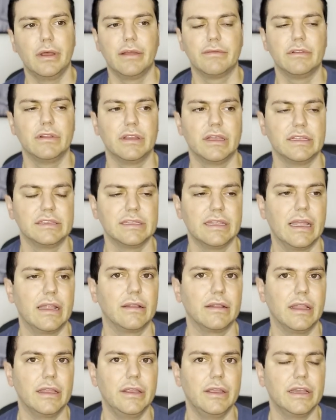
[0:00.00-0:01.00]
I'll have to look into
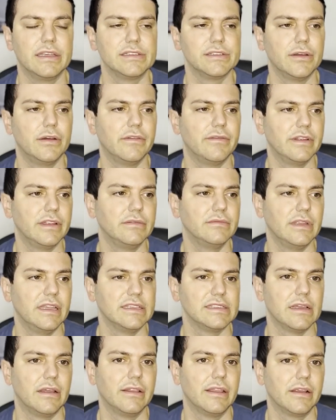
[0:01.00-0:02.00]
that and let you guys know if it
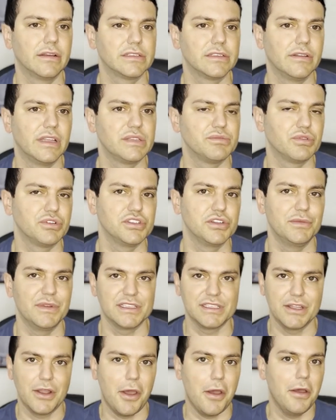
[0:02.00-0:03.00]
is on there. So let's presume
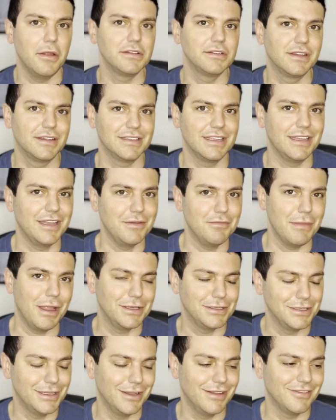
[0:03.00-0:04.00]
it's not, because they didn't
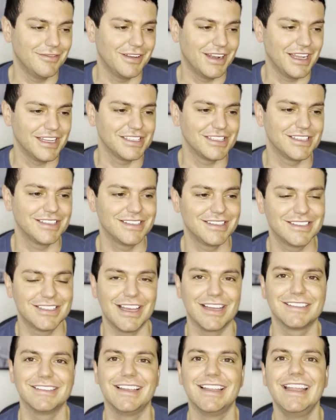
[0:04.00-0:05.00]
mention it when I
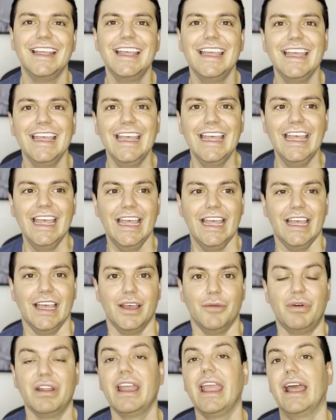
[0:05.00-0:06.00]
checked in.
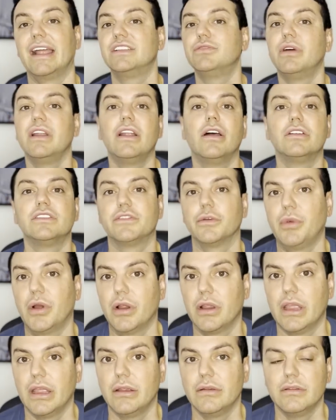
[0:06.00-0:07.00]
But yeah, $20 for
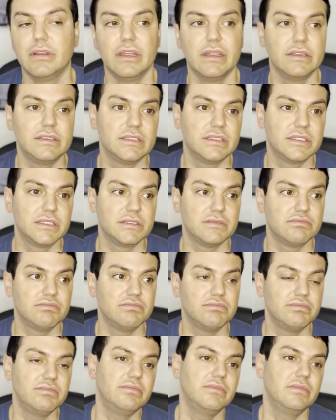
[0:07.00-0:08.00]
parking. It's,
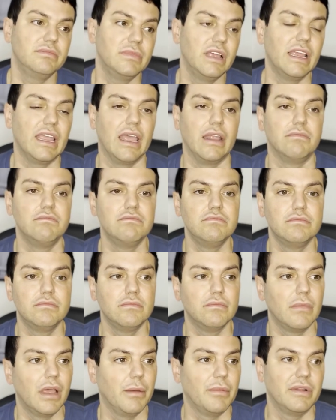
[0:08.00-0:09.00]
again,
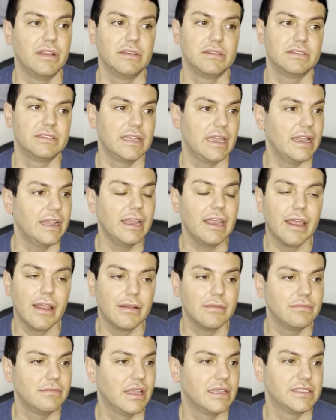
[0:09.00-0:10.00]
I'm going to say it
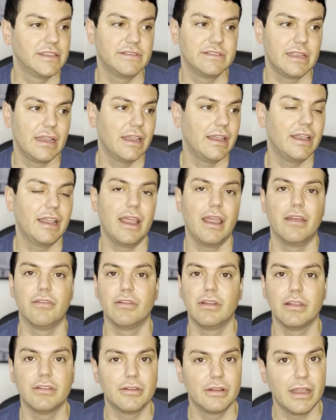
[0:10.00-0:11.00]
again, as I've said it in
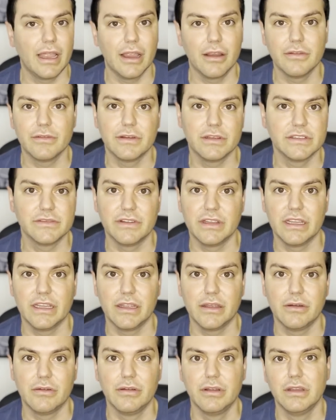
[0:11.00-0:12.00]
every other Niagara Falls
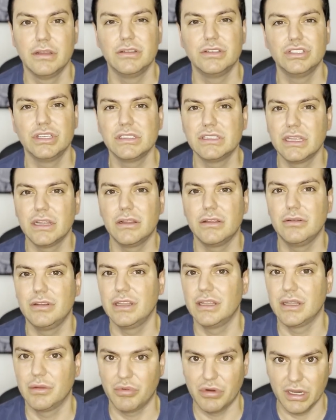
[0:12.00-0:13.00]
video, just include
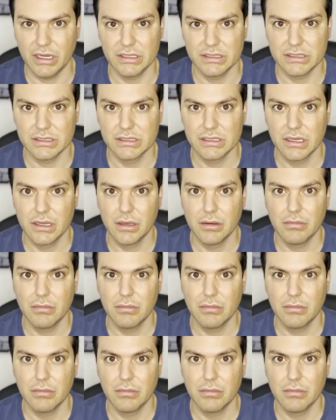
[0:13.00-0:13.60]
it in the price.